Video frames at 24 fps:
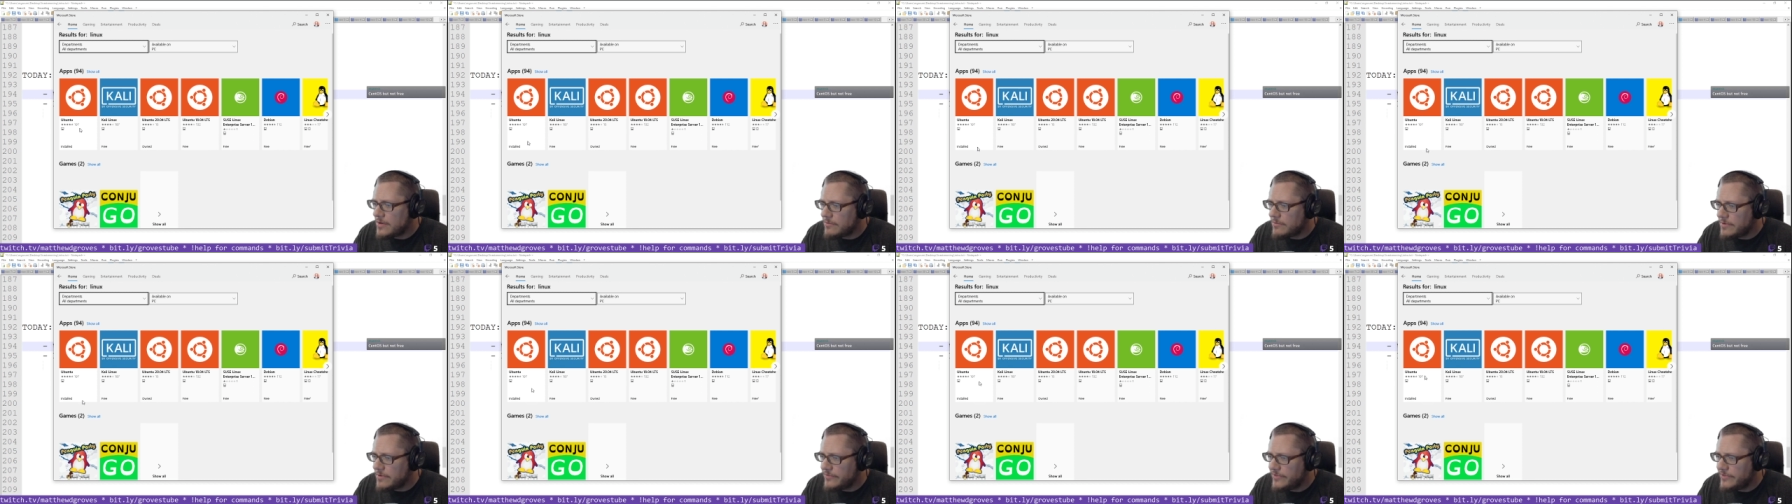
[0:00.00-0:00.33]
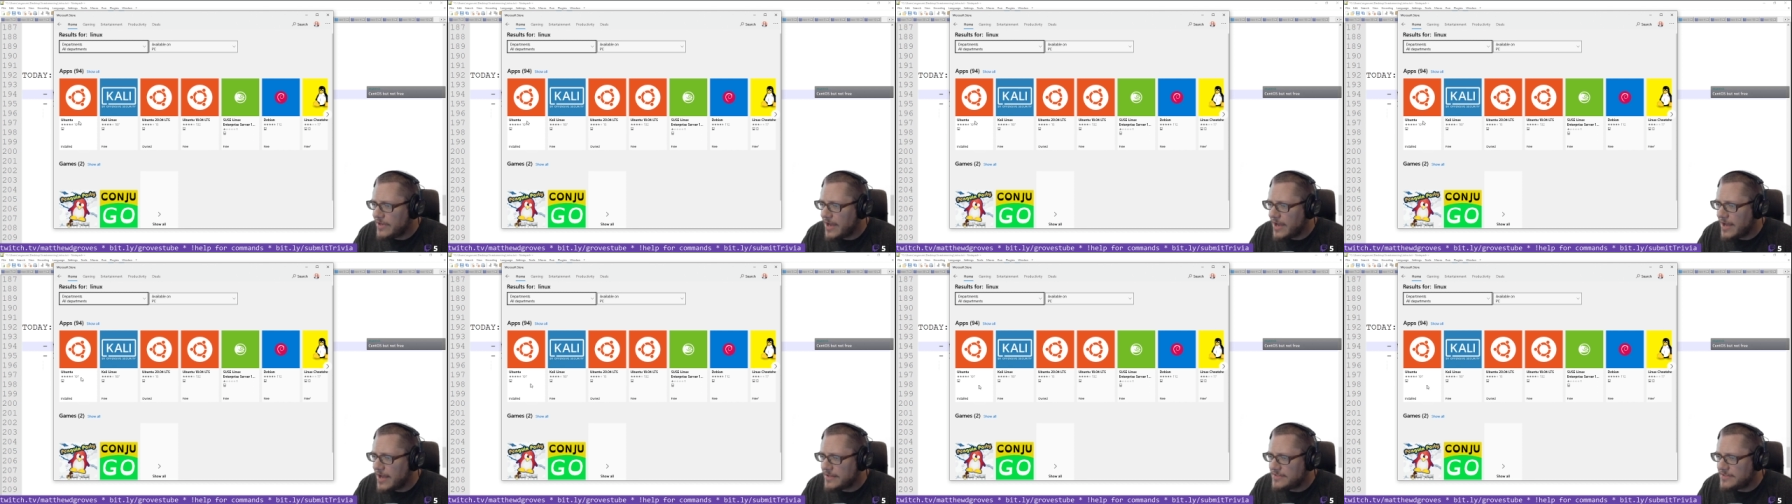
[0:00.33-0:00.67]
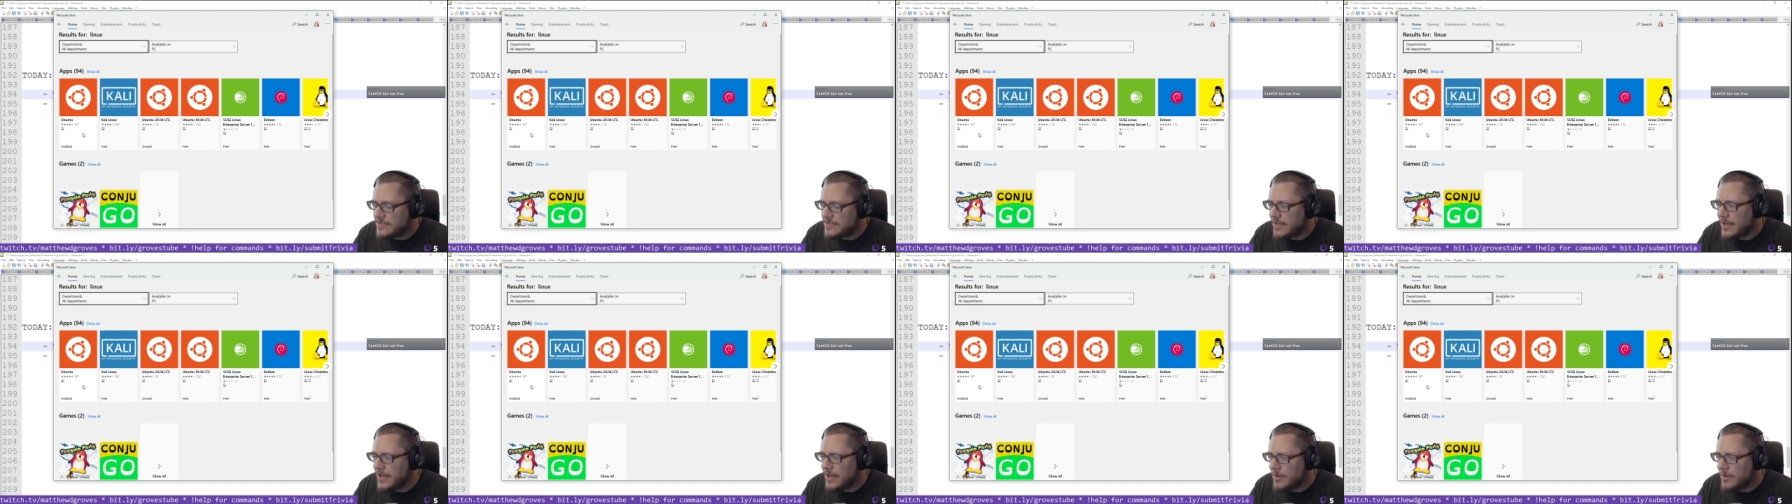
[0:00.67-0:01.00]
We've got
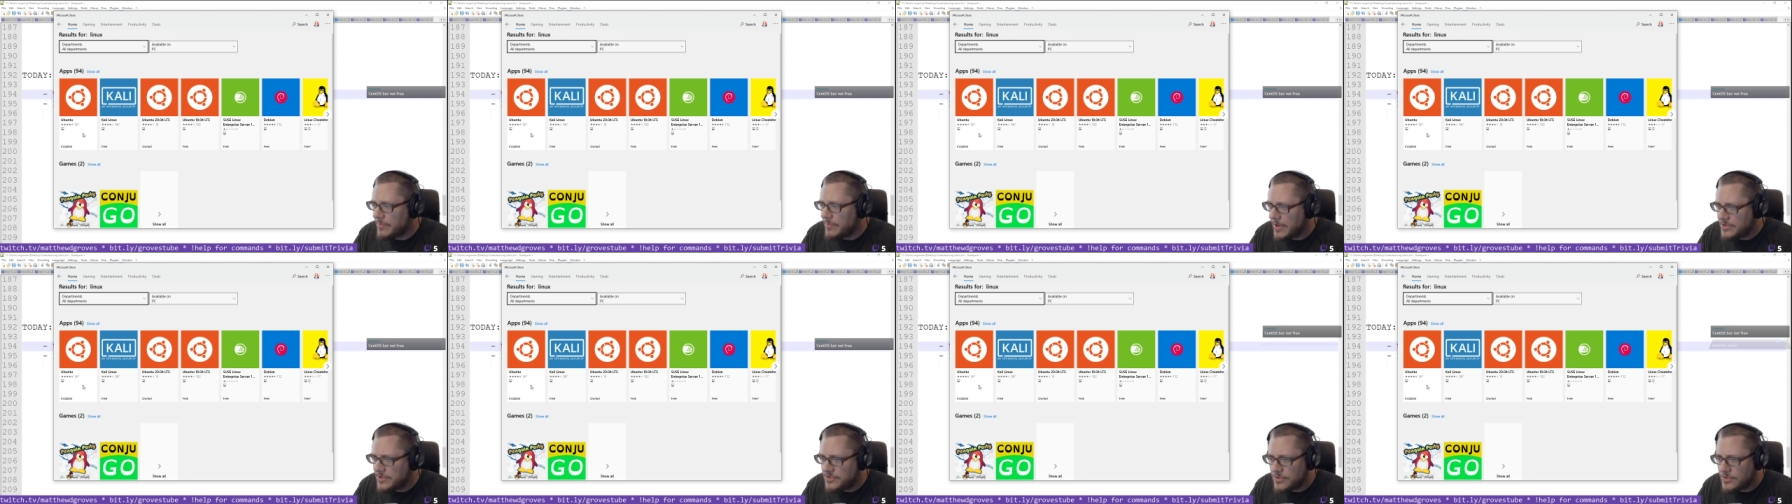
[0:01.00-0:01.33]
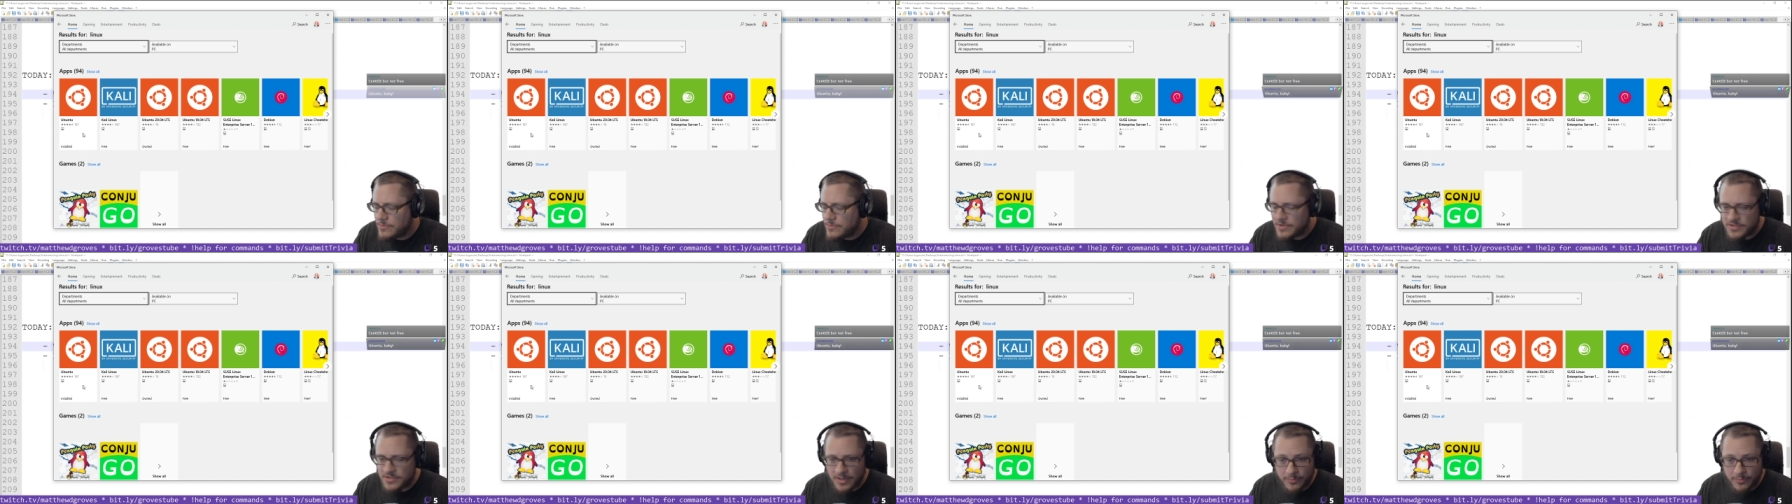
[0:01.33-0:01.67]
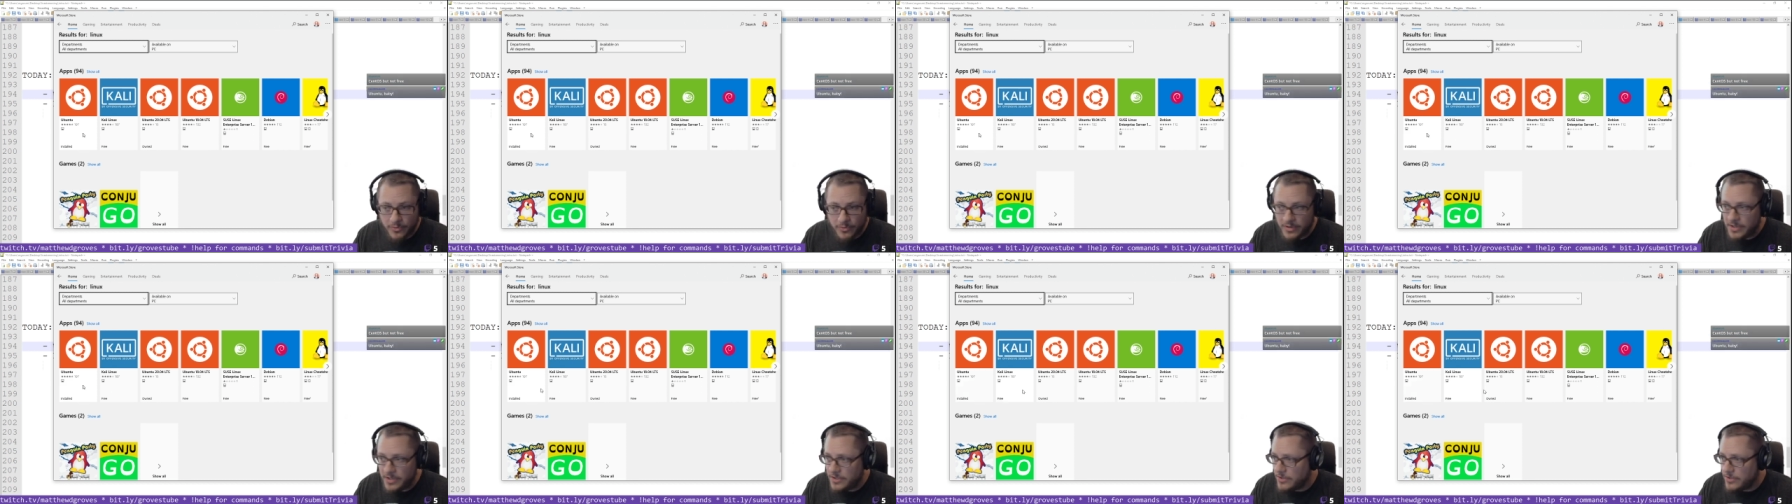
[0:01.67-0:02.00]
Ubuntu, which I'm
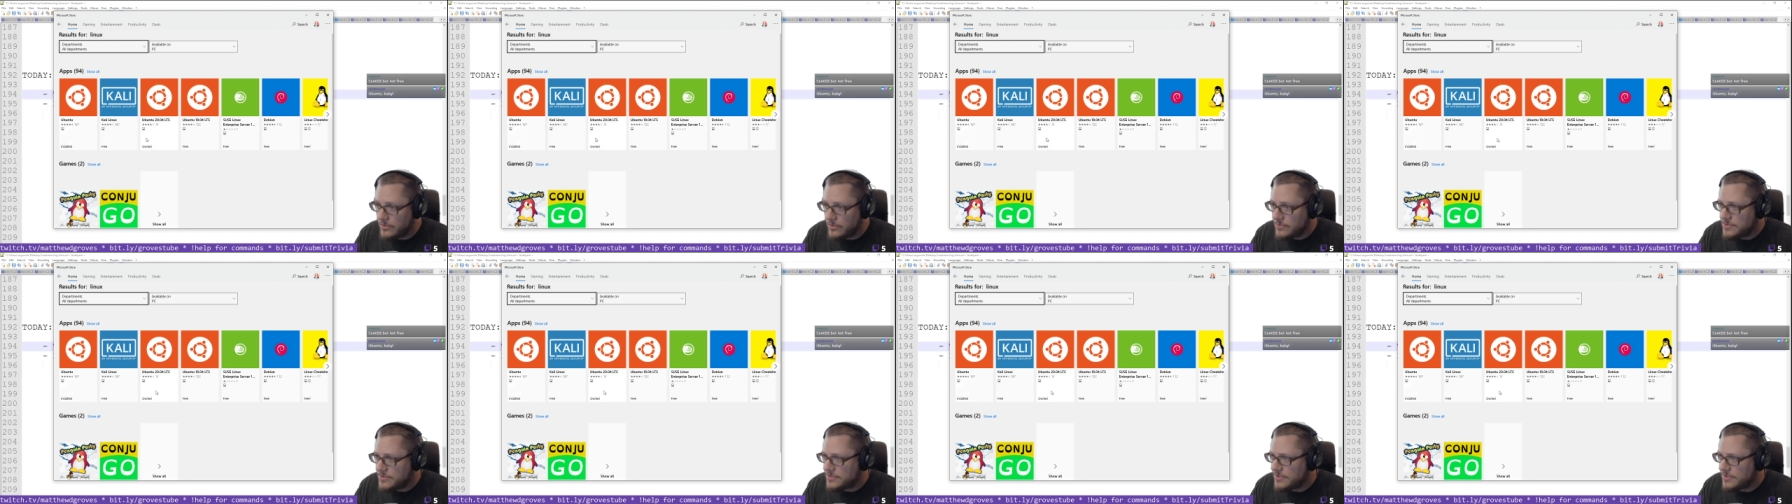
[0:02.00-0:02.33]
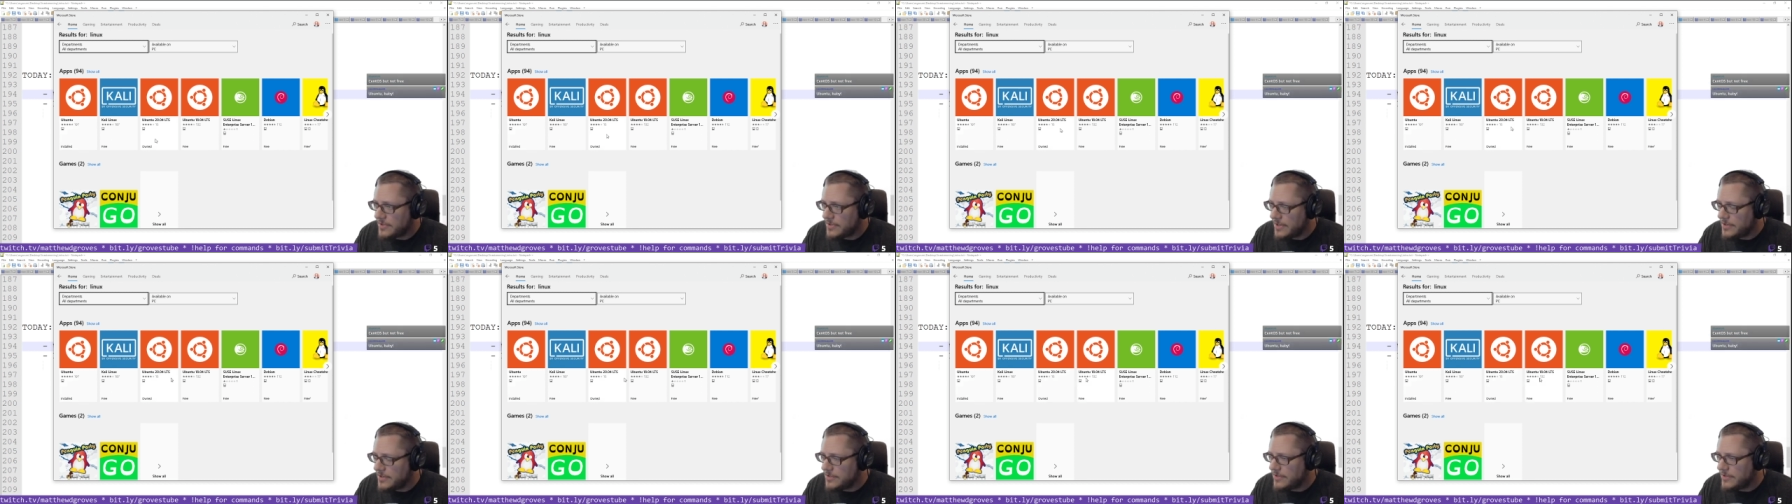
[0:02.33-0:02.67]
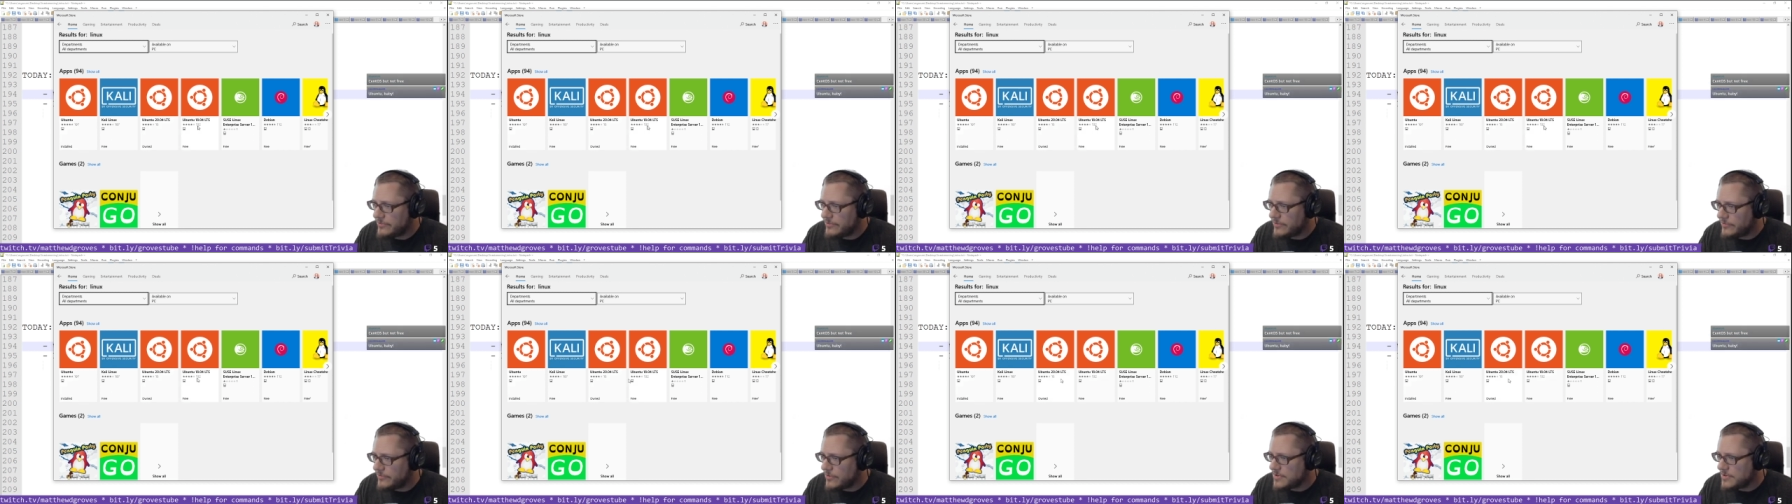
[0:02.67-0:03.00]
going to use, and
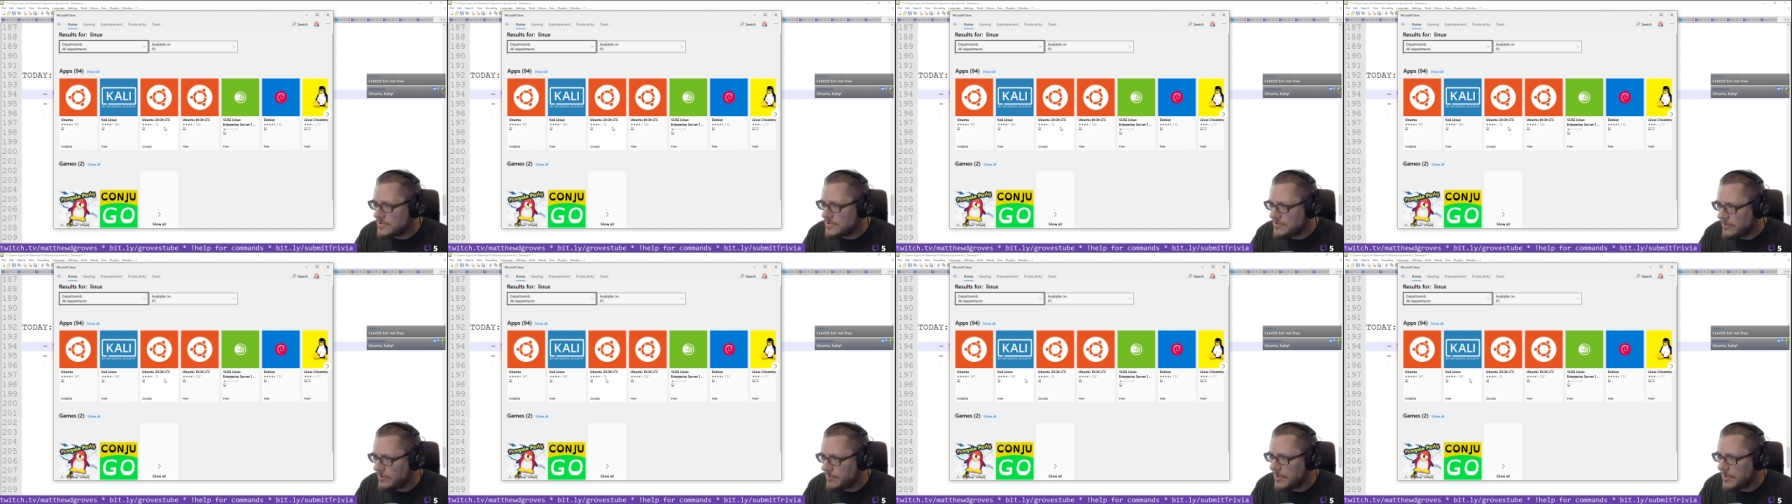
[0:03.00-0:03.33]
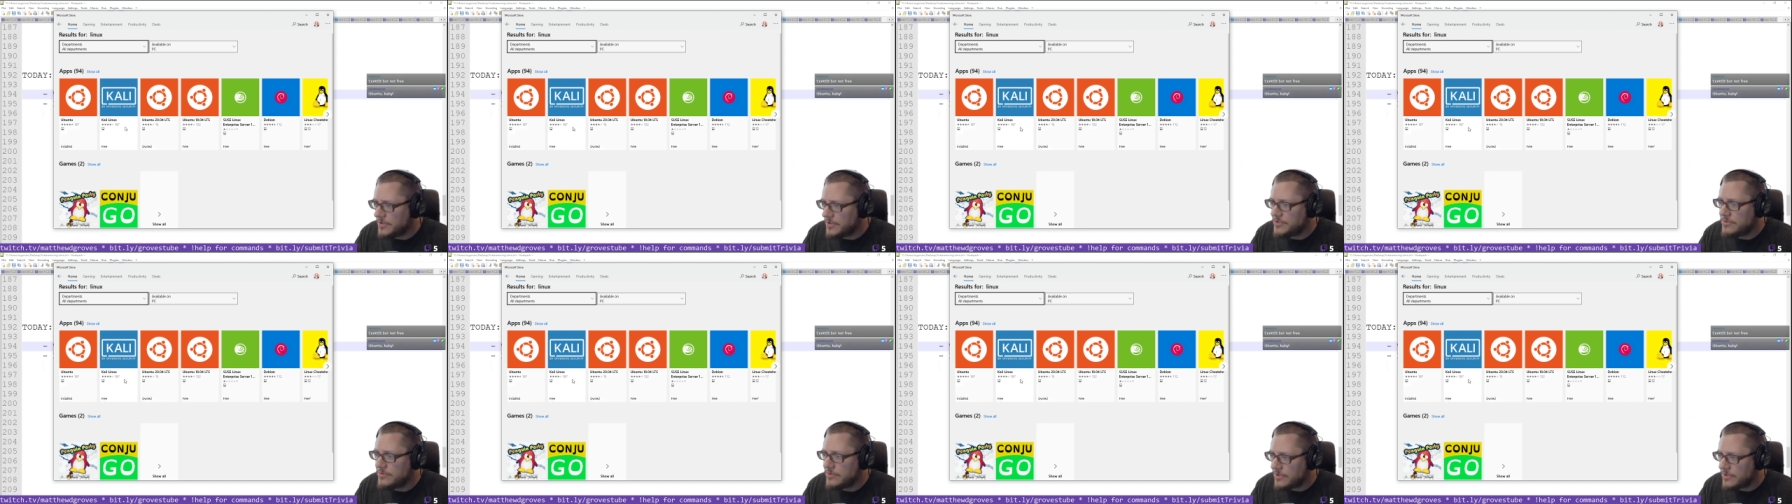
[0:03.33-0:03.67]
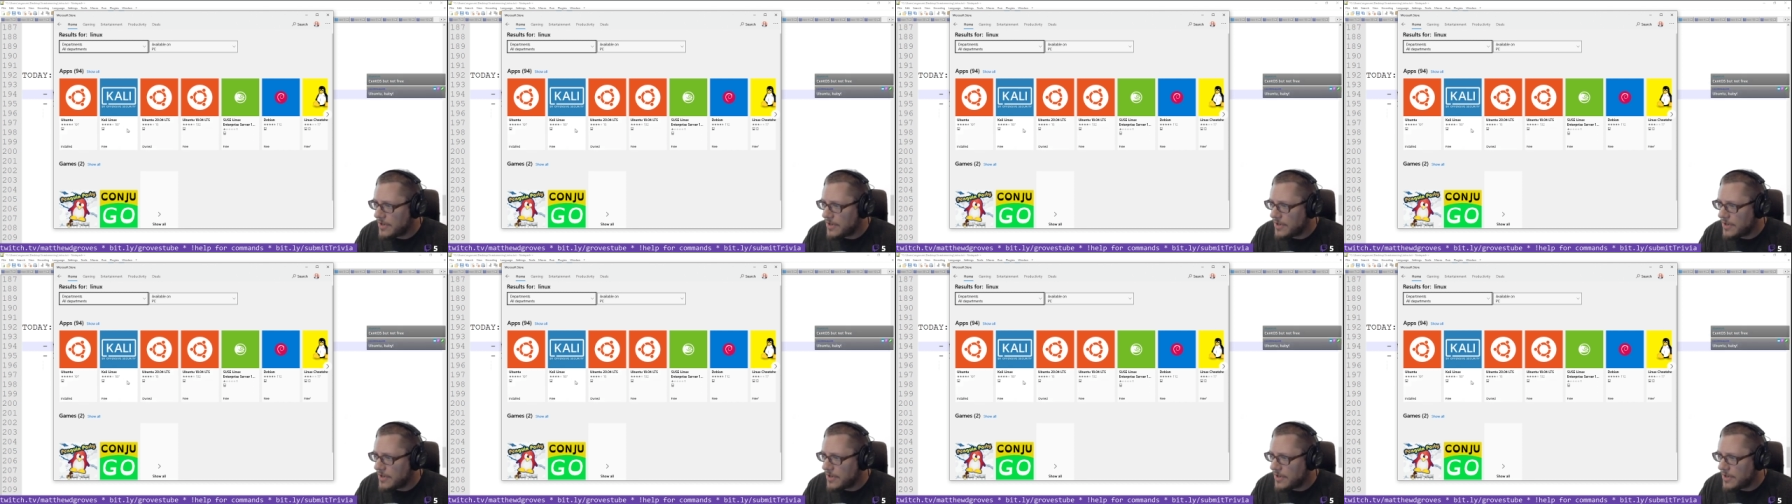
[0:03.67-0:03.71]
different versions of Ubuntu.